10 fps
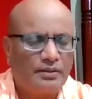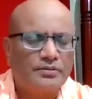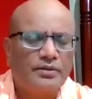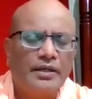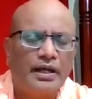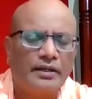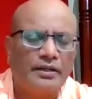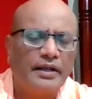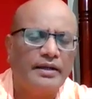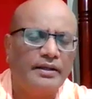So he
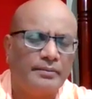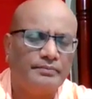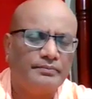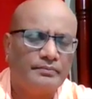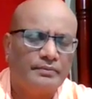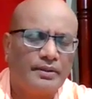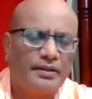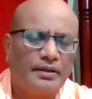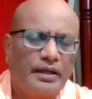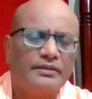untied him.
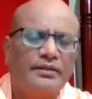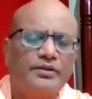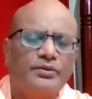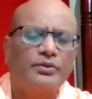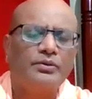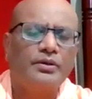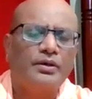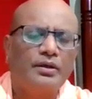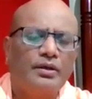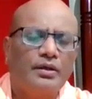And then he told,
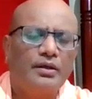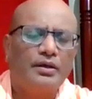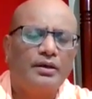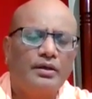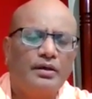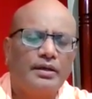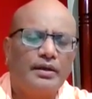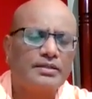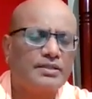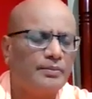
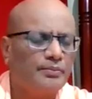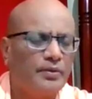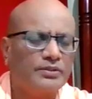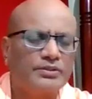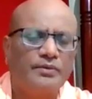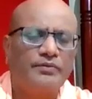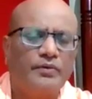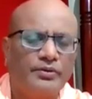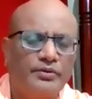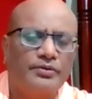it's impossible
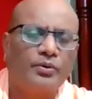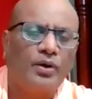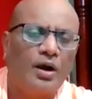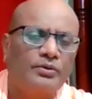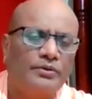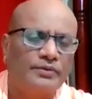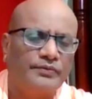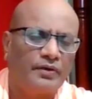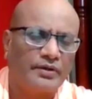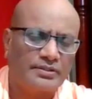for you to go out of the
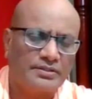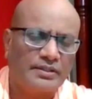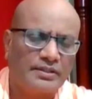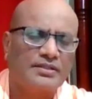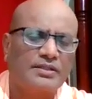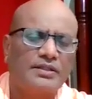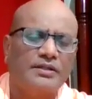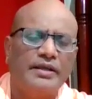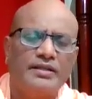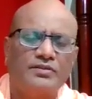forest. It is such a
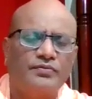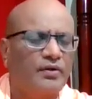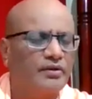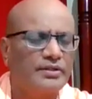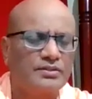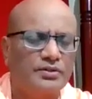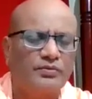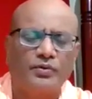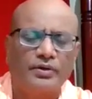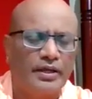dense forest, you
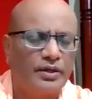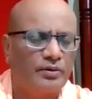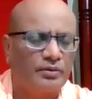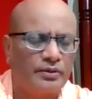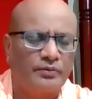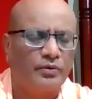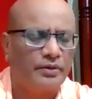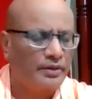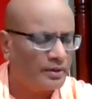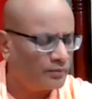won't
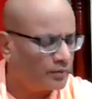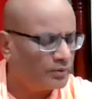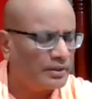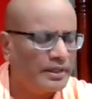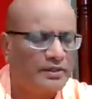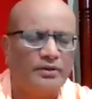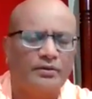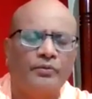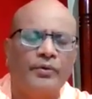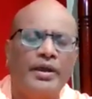get
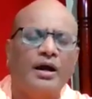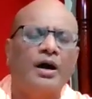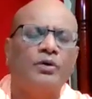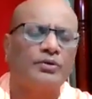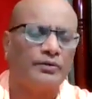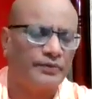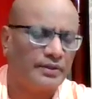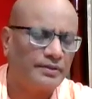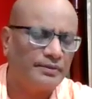your way out of it.